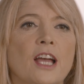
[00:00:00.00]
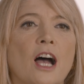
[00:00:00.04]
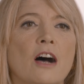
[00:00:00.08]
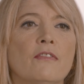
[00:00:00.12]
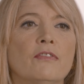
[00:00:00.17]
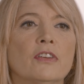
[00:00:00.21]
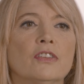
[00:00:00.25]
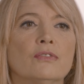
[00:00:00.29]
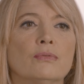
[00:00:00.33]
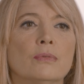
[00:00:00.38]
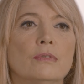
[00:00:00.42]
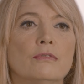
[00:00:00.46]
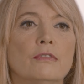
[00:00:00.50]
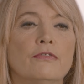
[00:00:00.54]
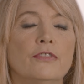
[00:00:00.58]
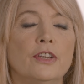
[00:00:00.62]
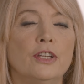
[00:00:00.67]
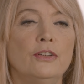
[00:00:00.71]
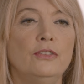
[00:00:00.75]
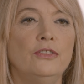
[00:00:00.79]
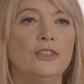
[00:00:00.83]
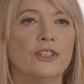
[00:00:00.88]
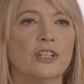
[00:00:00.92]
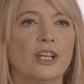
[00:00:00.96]
the office will
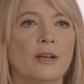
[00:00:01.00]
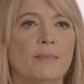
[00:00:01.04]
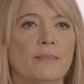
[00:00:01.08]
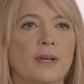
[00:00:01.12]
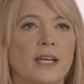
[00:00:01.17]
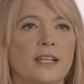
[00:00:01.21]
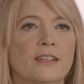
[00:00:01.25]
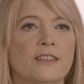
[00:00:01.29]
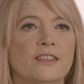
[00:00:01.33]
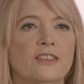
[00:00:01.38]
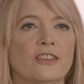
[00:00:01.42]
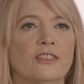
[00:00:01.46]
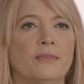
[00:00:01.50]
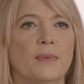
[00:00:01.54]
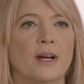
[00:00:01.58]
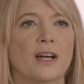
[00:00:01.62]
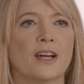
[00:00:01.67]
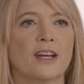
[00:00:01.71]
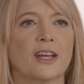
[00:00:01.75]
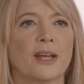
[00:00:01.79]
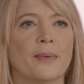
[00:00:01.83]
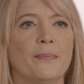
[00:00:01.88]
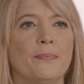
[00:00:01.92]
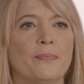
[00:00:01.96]
refuse your competitor's
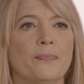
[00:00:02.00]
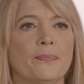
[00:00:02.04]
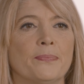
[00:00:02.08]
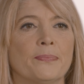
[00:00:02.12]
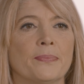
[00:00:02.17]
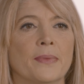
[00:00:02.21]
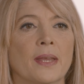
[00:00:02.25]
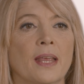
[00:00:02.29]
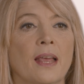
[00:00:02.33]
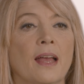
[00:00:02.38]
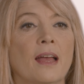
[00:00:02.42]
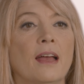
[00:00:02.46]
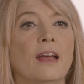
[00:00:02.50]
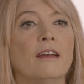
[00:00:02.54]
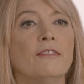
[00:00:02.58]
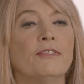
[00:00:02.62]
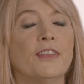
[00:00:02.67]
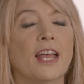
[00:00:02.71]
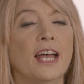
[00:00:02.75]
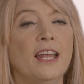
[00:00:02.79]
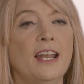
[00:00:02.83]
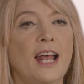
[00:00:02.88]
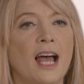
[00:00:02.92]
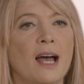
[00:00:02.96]
mark.
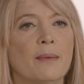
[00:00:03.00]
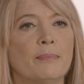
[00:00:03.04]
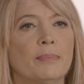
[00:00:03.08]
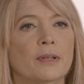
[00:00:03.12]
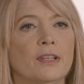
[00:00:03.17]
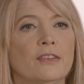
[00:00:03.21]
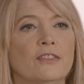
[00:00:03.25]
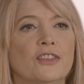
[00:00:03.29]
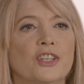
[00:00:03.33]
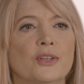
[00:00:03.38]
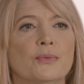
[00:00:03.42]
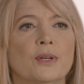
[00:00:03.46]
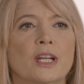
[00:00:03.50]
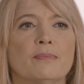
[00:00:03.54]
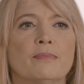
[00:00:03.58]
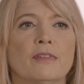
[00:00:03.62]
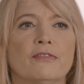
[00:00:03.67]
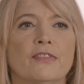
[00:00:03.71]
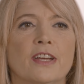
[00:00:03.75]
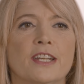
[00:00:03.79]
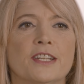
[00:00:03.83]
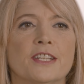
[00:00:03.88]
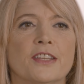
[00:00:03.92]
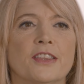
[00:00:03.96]
If that happens, you will have
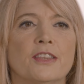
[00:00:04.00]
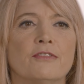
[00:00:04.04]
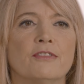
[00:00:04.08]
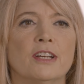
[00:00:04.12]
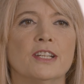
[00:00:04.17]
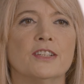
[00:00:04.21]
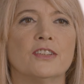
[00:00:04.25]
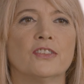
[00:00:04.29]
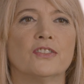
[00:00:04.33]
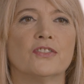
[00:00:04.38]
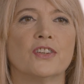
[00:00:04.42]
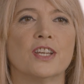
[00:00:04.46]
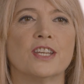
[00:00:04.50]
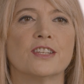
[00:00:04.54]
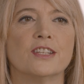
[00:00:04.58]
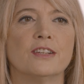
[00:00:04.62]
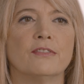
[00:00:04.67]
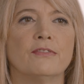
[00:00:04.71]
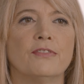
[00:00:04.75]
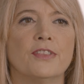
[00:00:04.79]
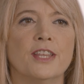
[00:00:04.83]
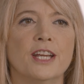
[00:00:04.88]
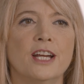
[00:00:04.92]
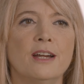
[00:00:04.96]
prevented the
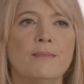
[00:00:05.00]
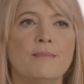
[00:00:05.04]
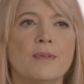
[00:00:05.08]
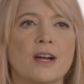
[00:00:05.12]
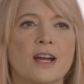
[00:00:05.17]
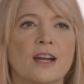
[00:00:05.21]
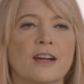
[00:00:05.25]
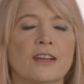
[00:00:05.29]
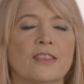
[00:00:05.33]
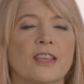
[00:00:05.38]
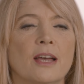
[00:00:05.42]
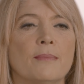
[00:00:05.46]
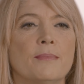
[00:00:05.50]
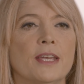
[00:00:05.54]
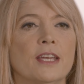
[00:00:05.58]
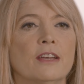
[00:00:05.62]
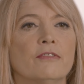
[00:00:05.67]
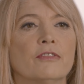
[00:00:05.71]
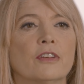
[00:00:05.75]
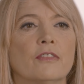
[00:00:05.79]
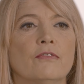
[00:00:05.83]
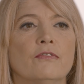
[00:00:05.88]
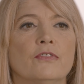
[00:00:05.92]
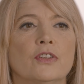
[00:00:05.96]
registration of their mark that may
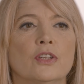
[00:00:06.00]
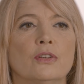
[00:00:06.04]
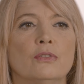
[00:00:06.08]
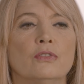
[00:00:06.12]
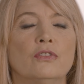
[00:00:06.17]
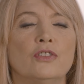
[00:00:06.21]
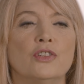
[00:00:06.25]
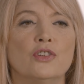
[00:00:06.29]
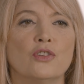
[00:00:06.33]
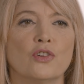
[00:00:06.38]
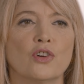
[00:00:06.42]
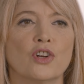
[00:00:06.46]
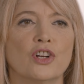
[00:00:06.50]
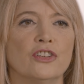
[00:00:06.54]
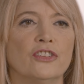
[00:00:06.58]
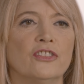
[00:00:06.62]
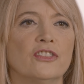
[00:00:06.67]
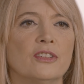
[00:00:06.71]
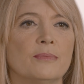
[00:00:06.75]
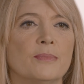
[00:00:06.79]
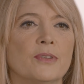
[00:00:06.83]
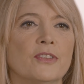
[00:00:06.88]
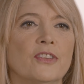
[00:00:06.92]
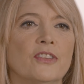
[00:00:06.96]
have confused your
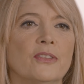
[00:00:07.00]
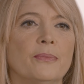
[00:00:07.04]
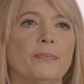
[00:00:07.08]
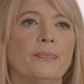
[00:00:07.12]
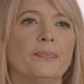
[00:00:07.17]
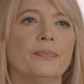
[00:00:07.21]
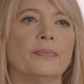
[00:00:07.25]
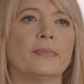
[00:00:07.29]
customers.